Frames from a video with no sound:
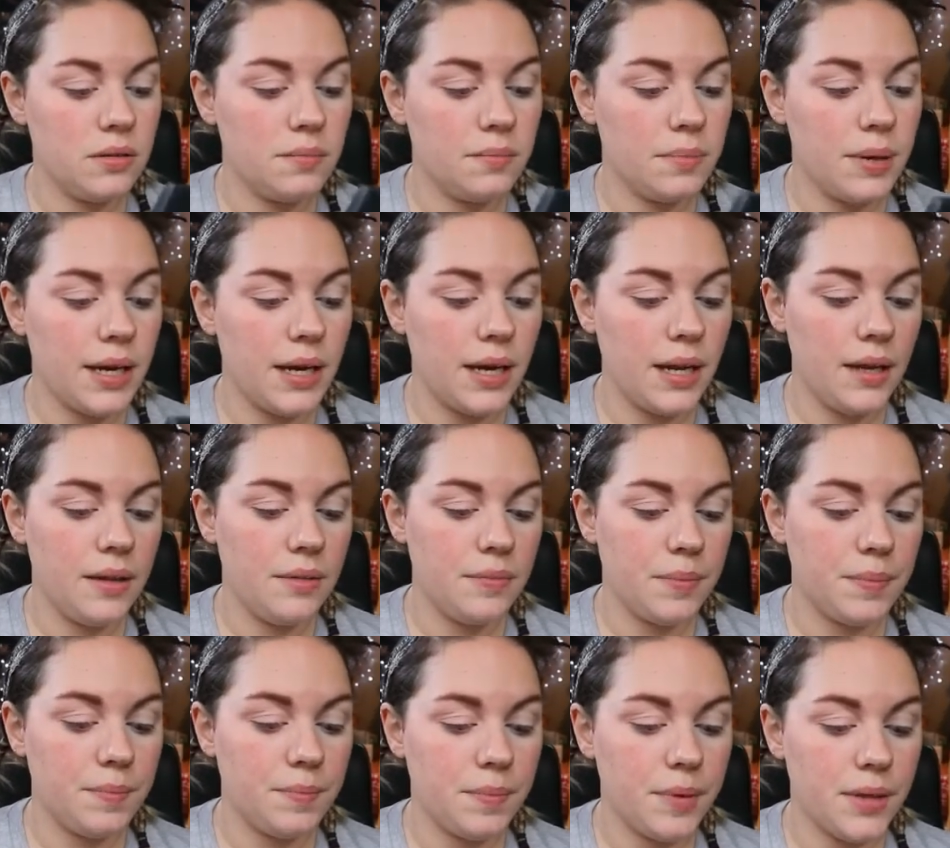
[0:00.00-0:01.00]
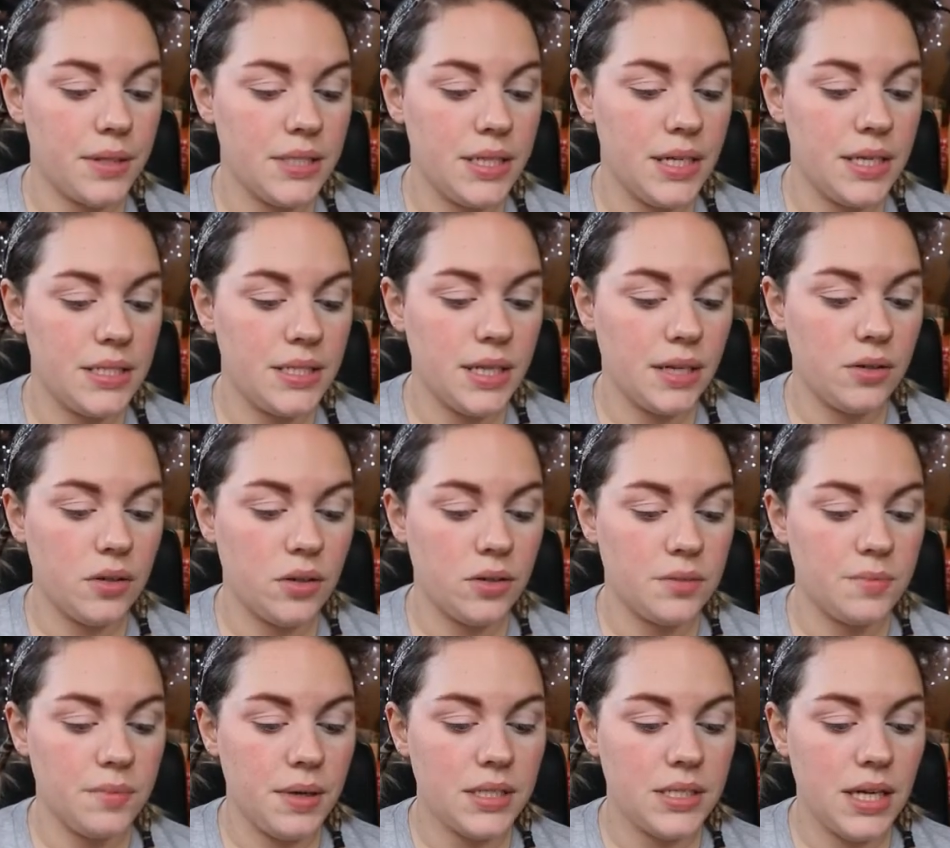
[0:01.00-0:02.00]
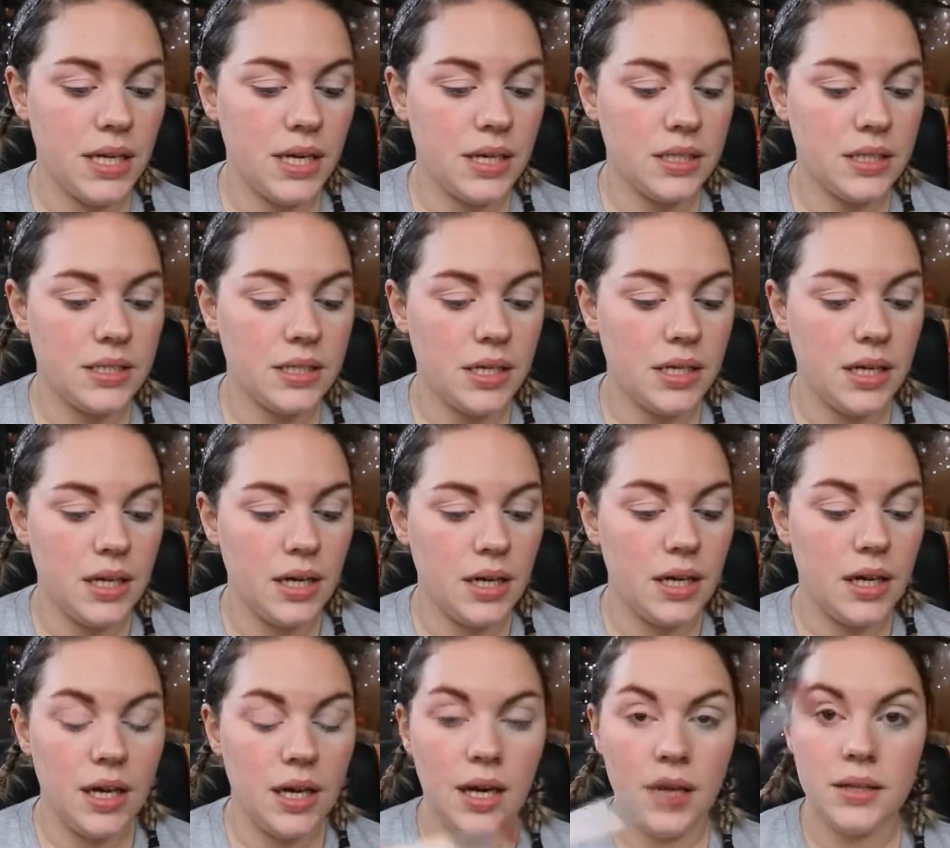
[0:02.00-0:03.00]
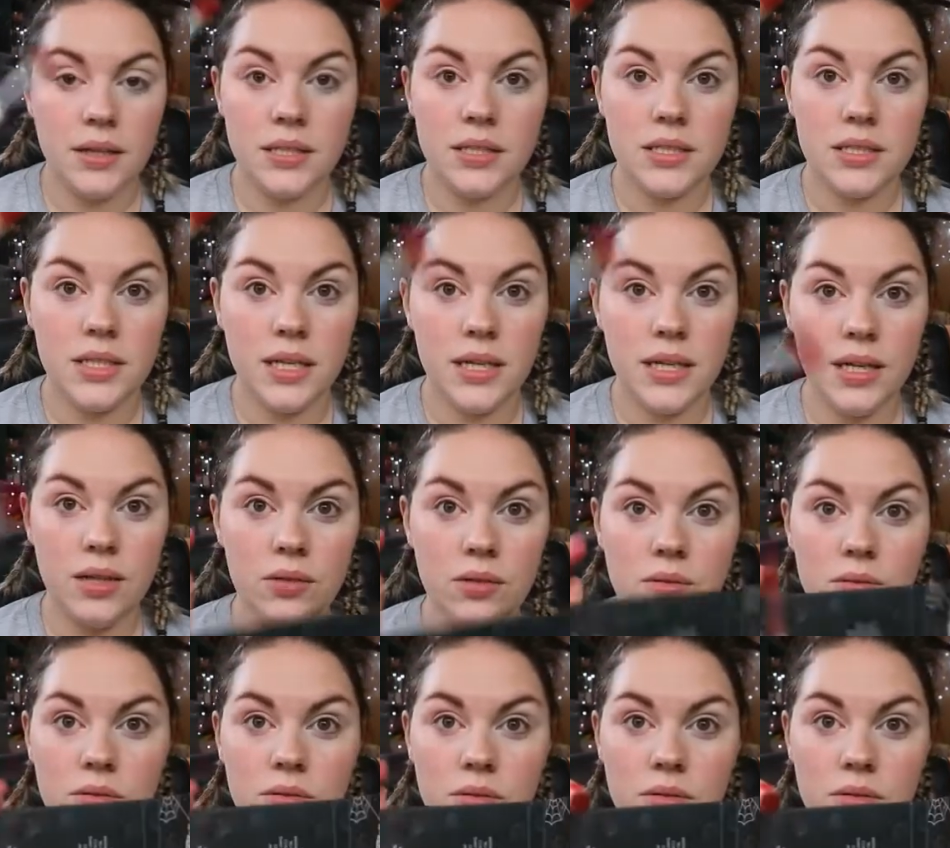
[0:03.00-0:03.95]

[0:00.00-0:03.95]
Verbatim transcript: palette by TZ Cosmetics, and this is a little